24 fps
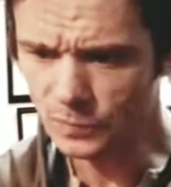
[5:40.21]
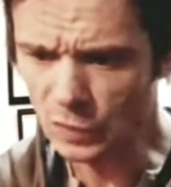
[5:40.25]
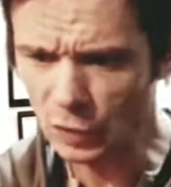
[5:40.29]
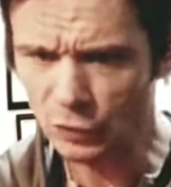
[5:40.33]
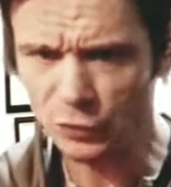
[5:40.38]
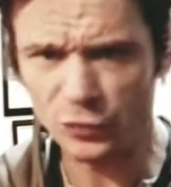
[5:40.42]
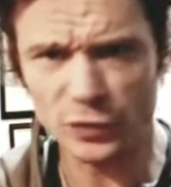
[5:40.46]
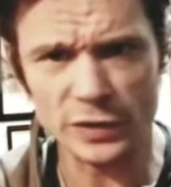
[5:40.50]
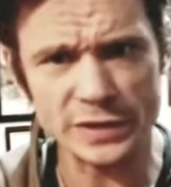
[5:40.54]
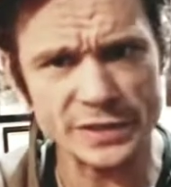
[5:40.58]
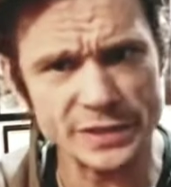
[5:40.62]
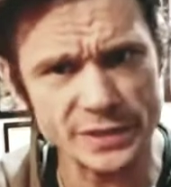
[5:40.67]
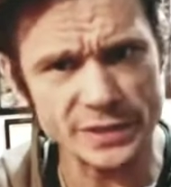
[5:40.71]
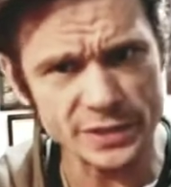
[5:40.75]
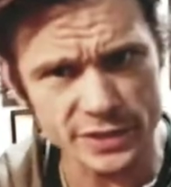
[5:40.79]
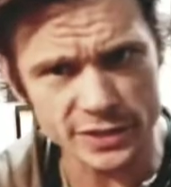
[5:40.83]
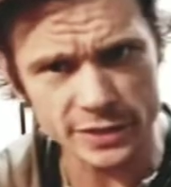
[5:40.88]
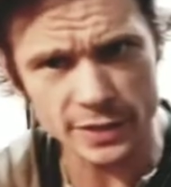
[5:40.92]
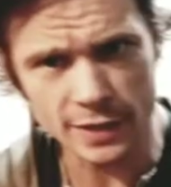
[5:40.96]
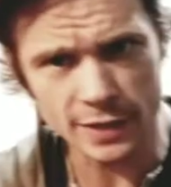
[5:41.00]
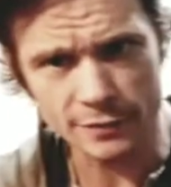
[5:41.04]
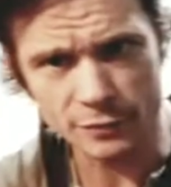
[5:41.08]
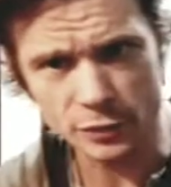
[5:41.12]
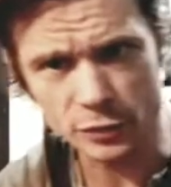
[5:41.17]
for instance,
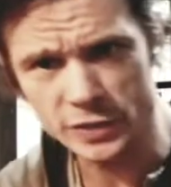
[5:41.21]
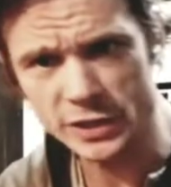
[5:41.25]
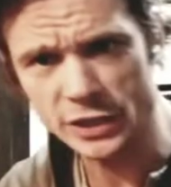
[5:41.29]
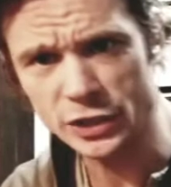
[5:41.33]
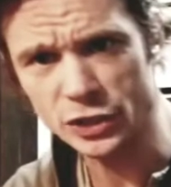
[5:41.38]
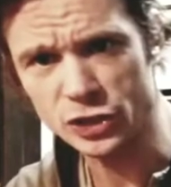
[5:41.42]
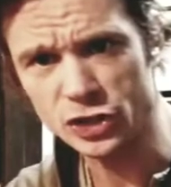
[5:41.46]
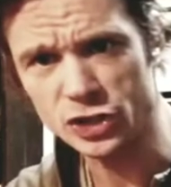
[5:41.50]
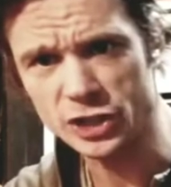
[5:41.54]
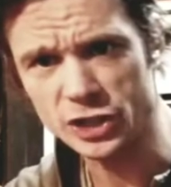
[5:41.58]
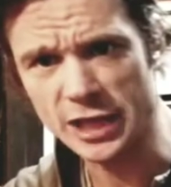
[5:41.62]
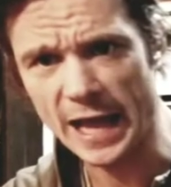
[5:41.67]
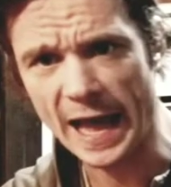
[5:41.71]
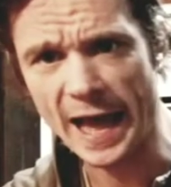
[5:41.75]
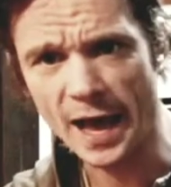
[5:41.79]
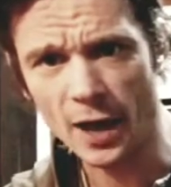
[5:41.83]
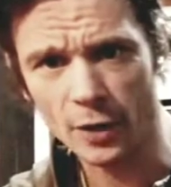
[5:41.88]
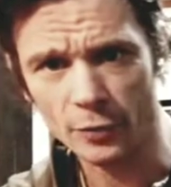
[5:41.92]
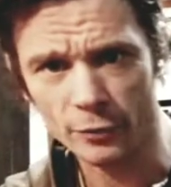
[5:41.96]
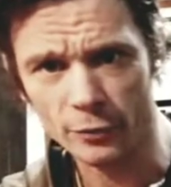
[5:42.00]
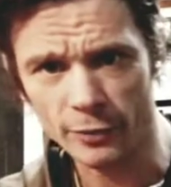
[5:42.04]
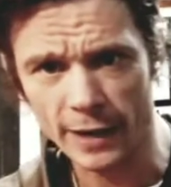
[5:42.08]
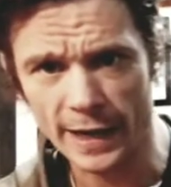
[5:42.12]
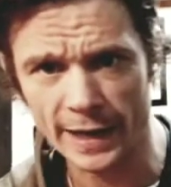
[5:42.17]
if you teach
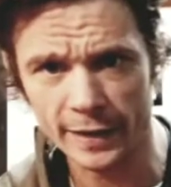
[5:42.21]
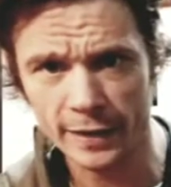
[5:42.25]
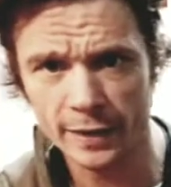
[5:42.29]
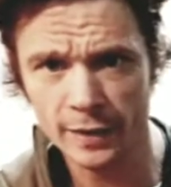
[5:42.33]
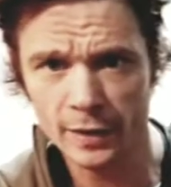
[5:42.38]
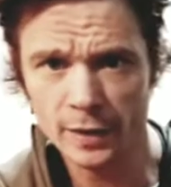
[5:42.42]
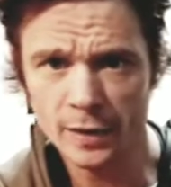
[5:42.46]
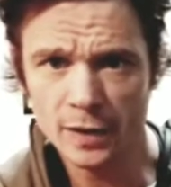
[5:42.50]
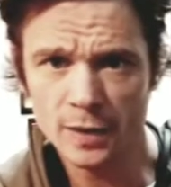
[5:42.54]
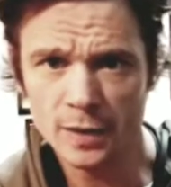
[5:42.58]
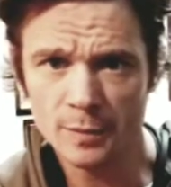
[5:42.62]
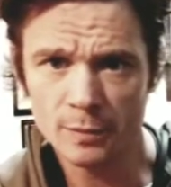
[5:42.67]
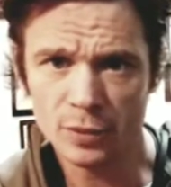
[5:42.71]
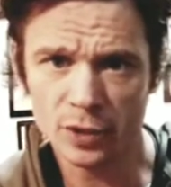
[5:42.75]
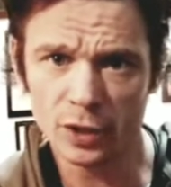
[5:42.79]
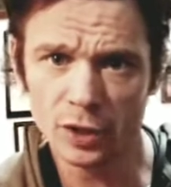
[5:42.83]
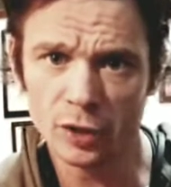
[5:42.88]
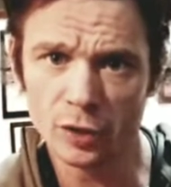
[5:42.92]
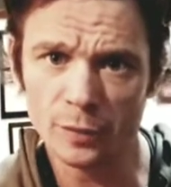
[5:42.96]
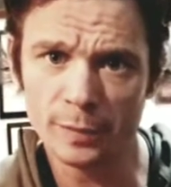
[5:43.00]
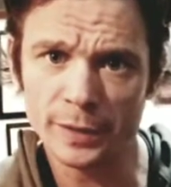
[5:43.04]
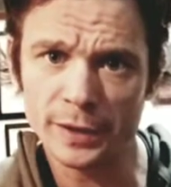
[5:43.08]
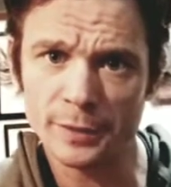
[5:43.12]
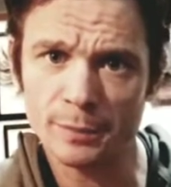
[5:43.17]
down, right, put a
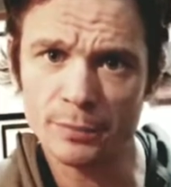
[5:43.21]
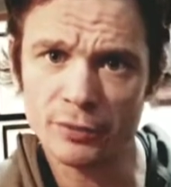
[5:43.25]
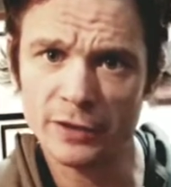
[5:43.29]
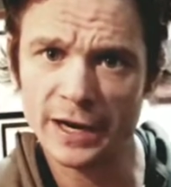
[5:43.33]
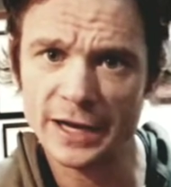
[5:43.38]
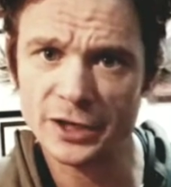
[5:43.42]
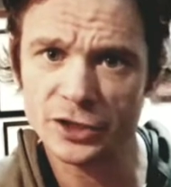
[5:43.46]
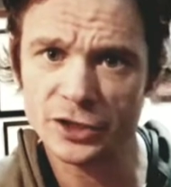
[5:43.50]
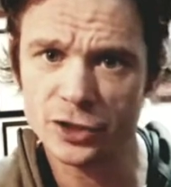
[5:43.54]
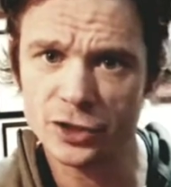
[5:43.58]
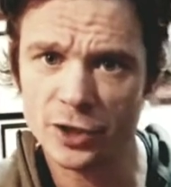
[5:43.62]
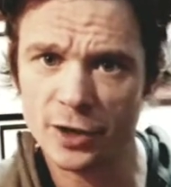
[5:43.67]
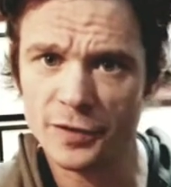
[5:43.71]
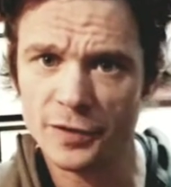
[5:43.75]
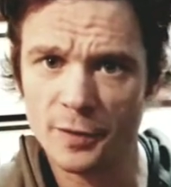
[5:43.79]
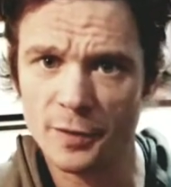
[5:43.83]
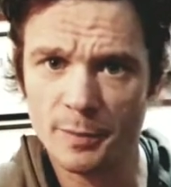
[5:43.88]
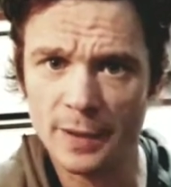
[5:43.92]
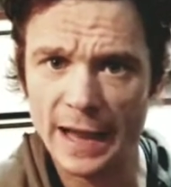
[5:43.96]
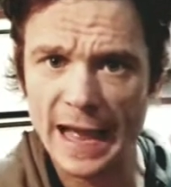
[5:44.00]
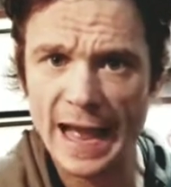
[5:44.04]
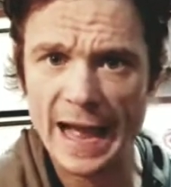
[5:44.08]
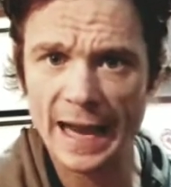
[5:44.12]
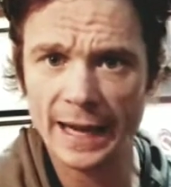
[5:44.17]
little bit of pressure on their
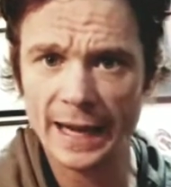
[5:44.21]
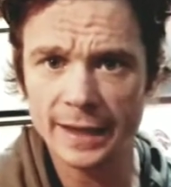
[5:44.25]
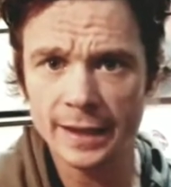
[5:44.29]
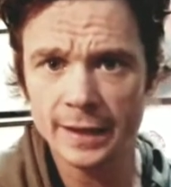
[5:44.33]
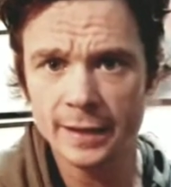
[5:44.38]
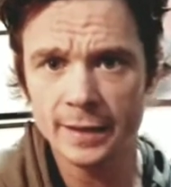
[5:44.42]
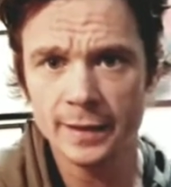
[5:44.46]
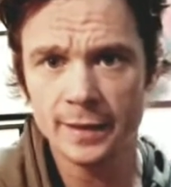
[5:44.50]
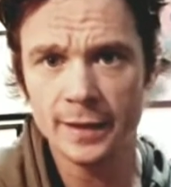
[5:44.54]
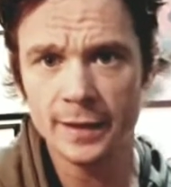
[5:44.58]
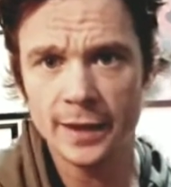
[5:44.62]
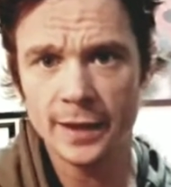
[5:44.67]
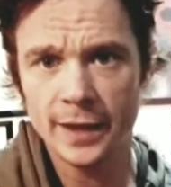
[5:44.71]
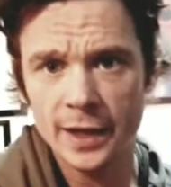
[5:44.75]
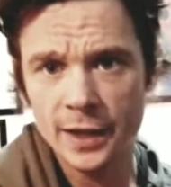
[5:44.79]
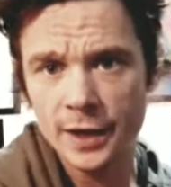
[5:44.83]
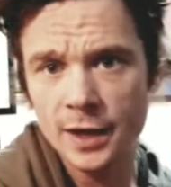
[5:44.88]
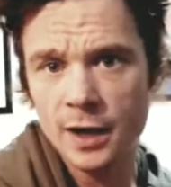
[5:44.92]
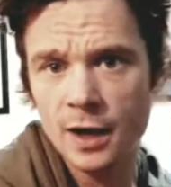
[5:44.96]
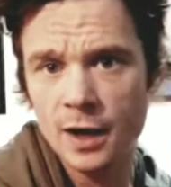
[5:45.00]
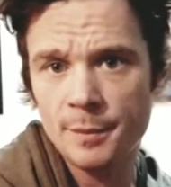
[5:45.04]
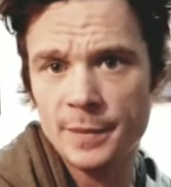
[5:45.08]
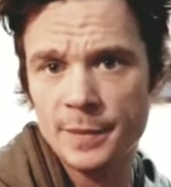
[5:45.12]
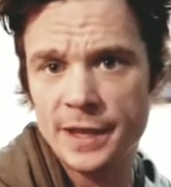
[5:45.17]
back and
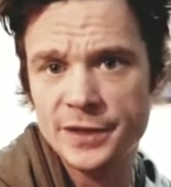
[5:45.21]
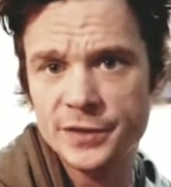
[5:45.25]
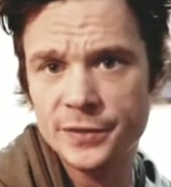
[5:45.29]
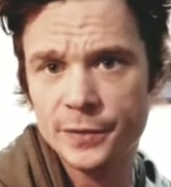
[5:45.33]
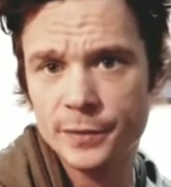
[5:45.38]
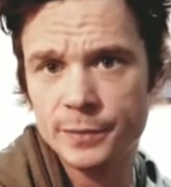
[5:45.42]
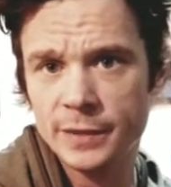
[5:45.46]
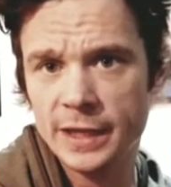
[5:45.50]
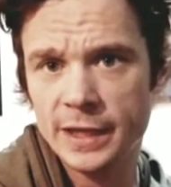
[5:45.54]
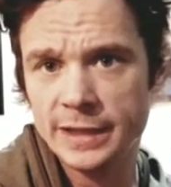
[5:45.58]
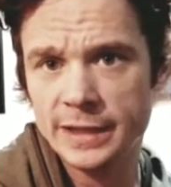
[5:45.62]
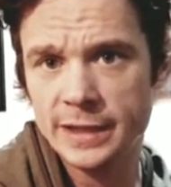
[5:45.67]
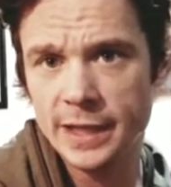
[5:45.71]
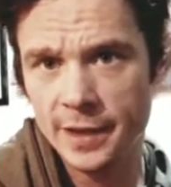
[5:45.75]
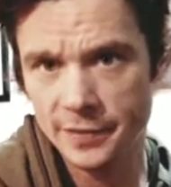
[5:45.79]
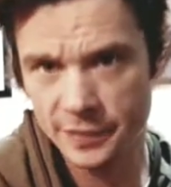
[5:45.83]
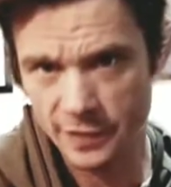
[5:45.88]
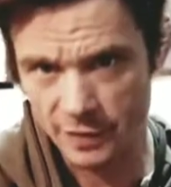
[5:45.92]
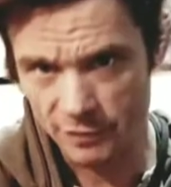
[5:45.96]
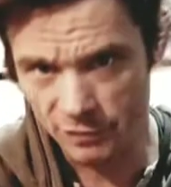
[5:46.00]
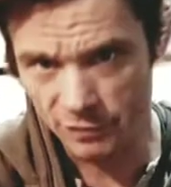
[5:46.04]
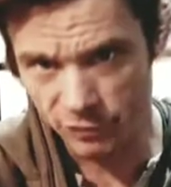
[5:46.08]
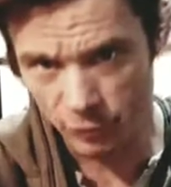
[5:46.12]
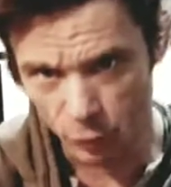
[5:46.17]
come into them like that,
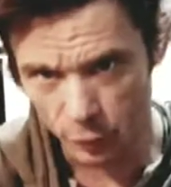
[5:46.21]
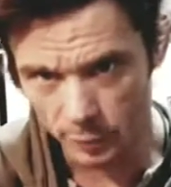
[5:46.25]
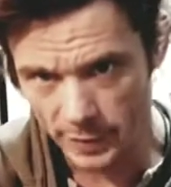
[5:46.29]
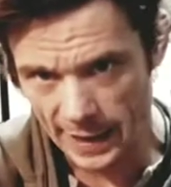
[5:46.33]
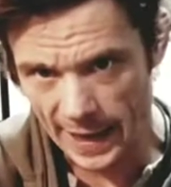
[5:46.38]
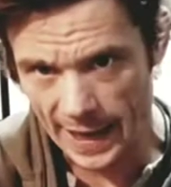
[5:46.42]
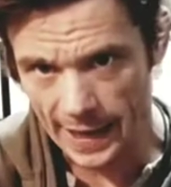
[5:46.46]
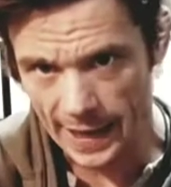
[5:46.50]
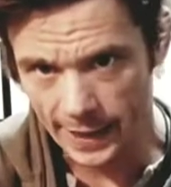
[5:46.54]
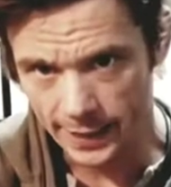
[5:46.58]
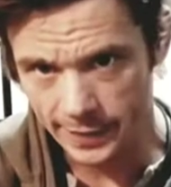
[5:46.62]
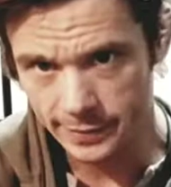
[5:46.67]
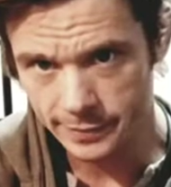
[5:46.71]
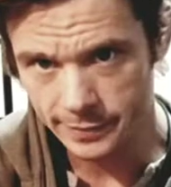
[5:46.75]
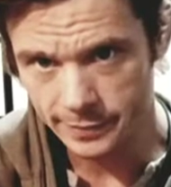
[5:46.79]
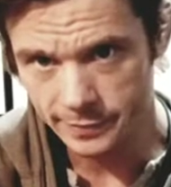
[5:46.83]
they fold back.